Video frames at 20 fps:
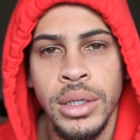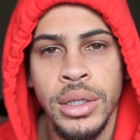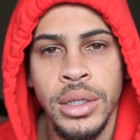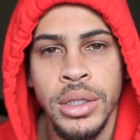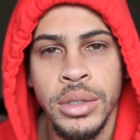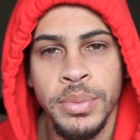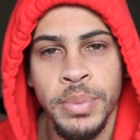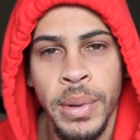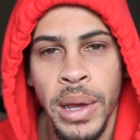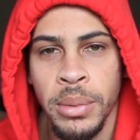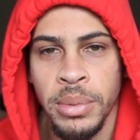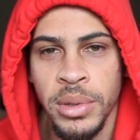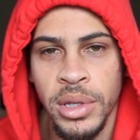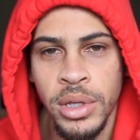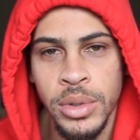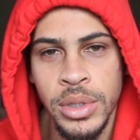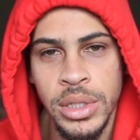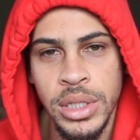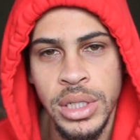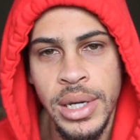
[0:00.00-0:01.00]
because baby
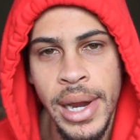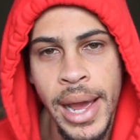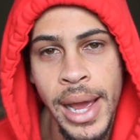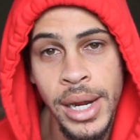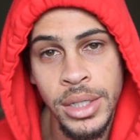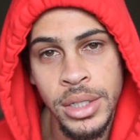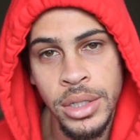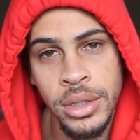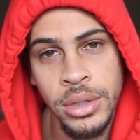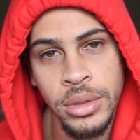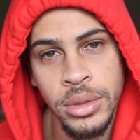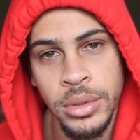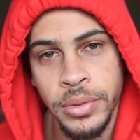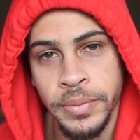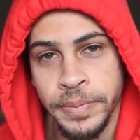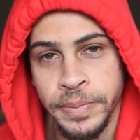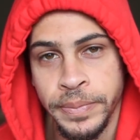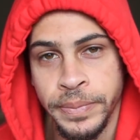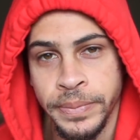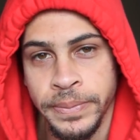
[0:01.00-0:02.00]
you a snack too
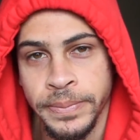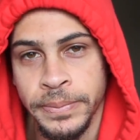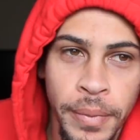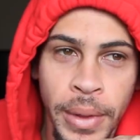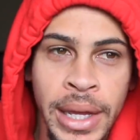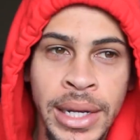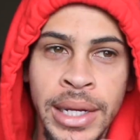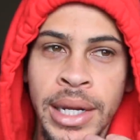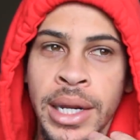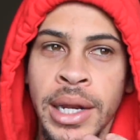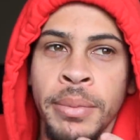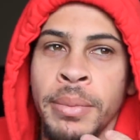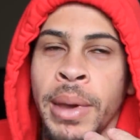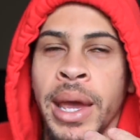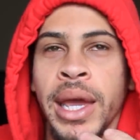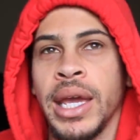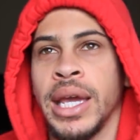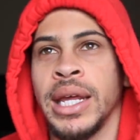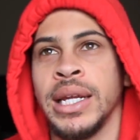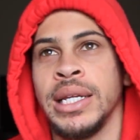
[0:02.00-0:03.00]
it didn't
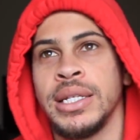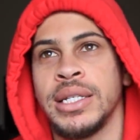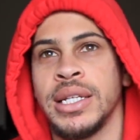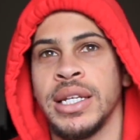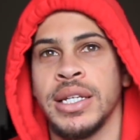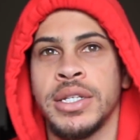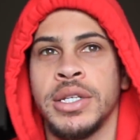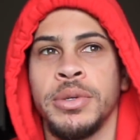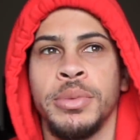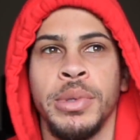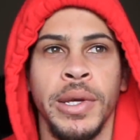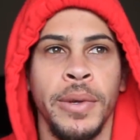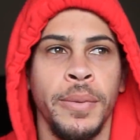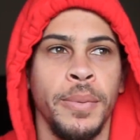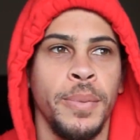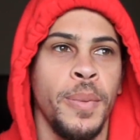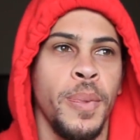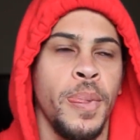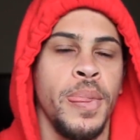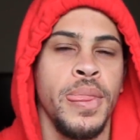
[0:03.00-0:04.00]
make any sense to me
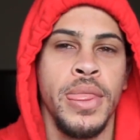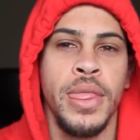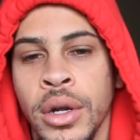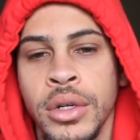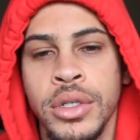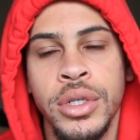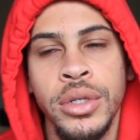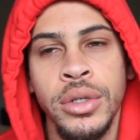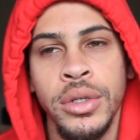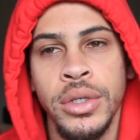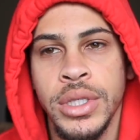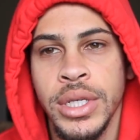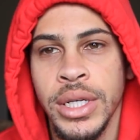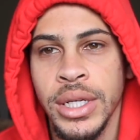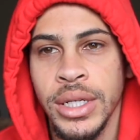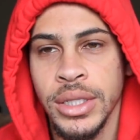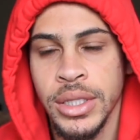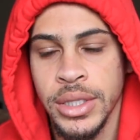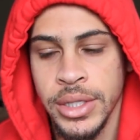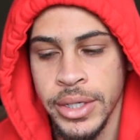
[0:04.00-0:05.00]
you know to,
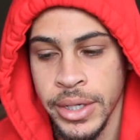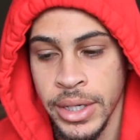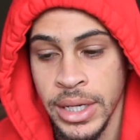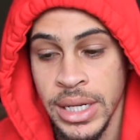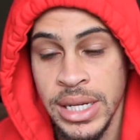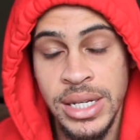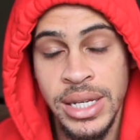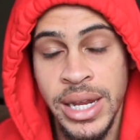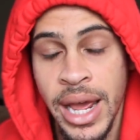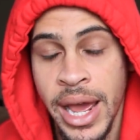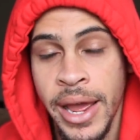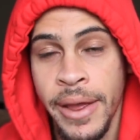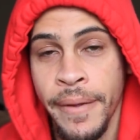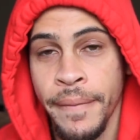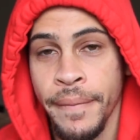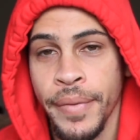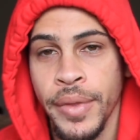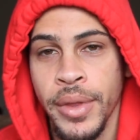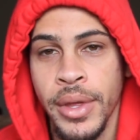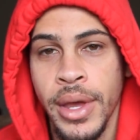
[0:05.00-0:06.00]
to till this day
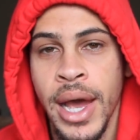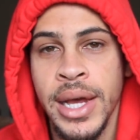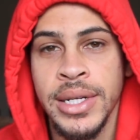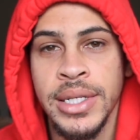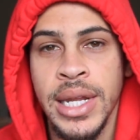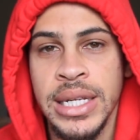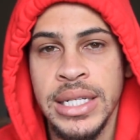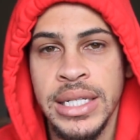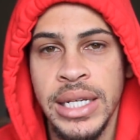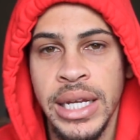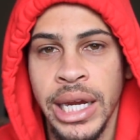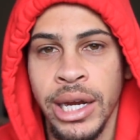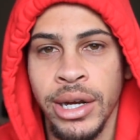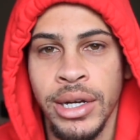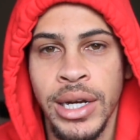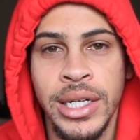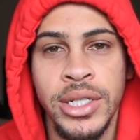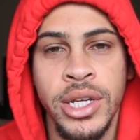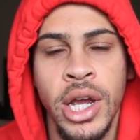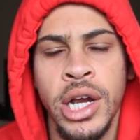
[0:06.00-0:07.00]
as I sit here
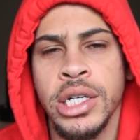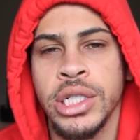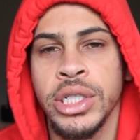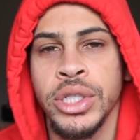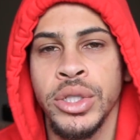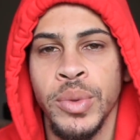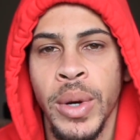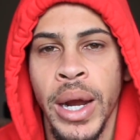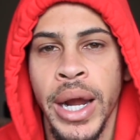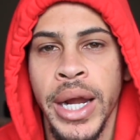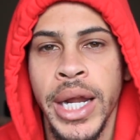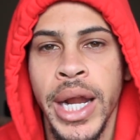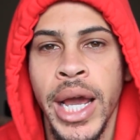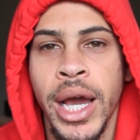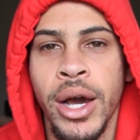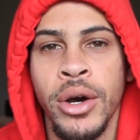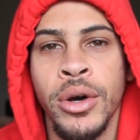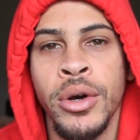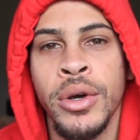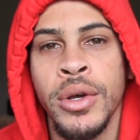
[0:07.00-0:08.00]
and I talk to you right
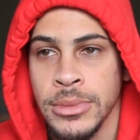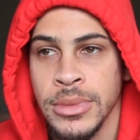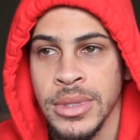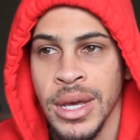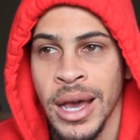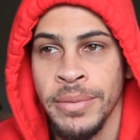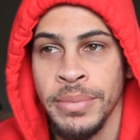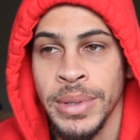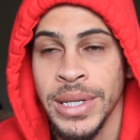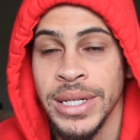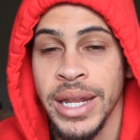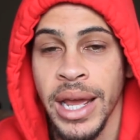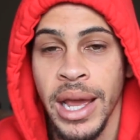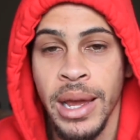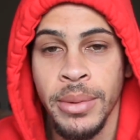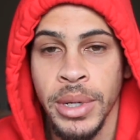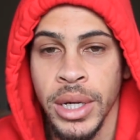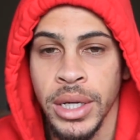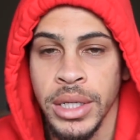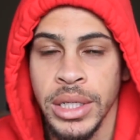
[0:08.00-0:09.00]
now, I've been
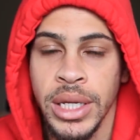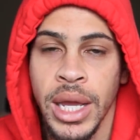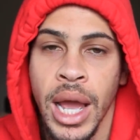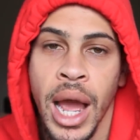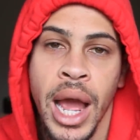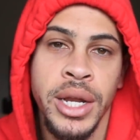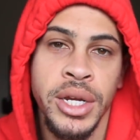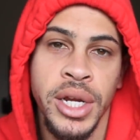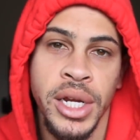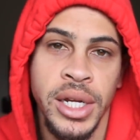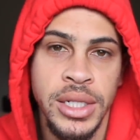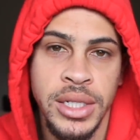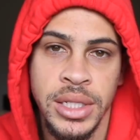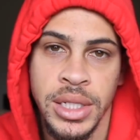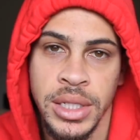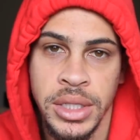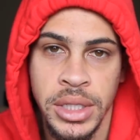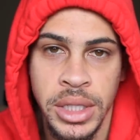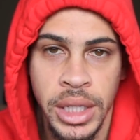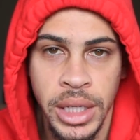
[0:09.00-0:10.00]
damn near dehydrated
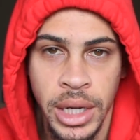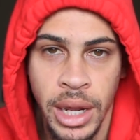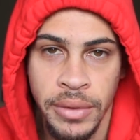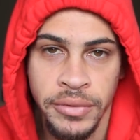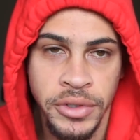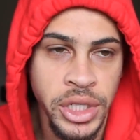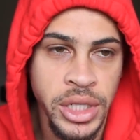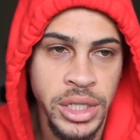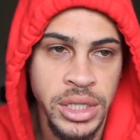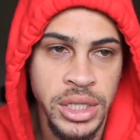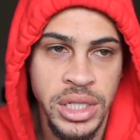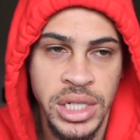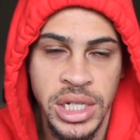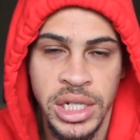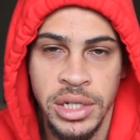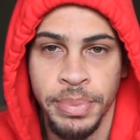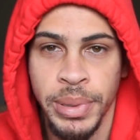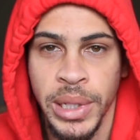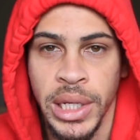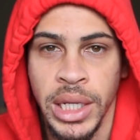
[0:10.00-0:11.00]
since then. I've drank
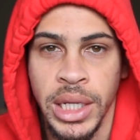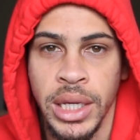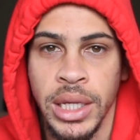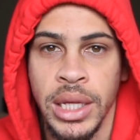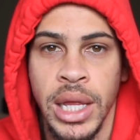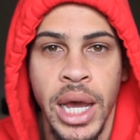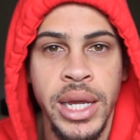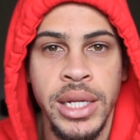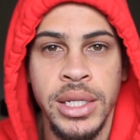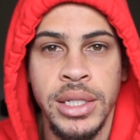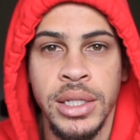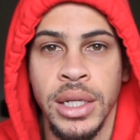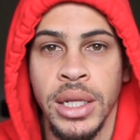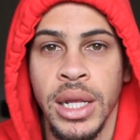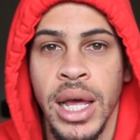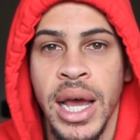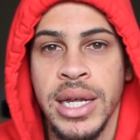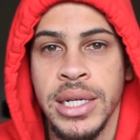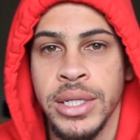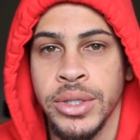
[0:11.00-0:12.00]
six Pedialytes in the
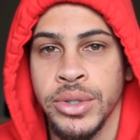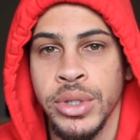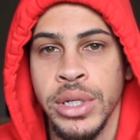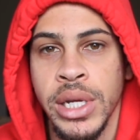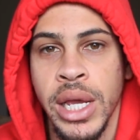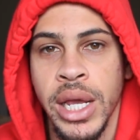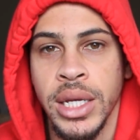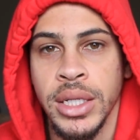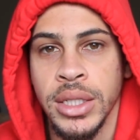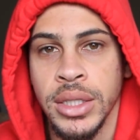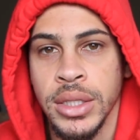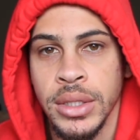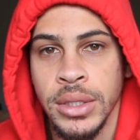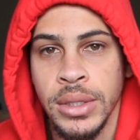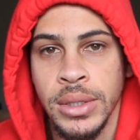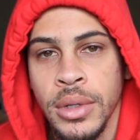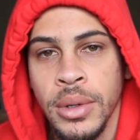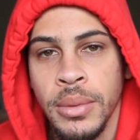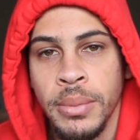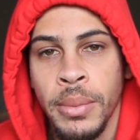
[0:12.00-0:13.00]
last three days.
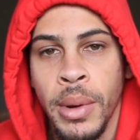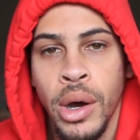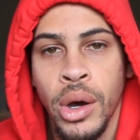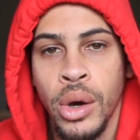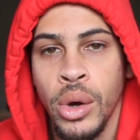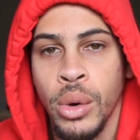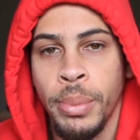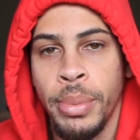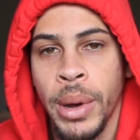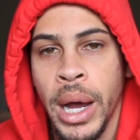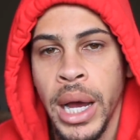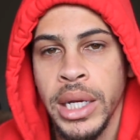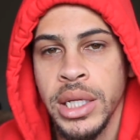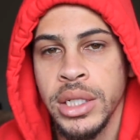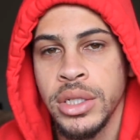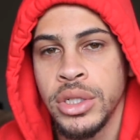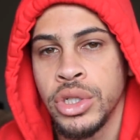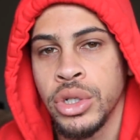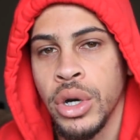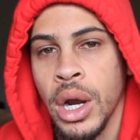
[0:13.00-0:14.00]
My whole
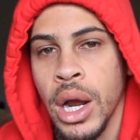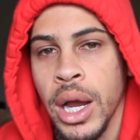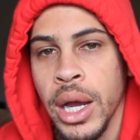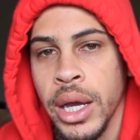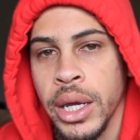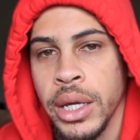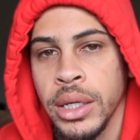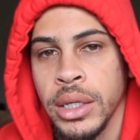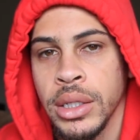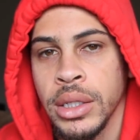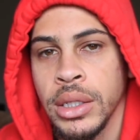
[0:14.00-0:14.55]
body's dry.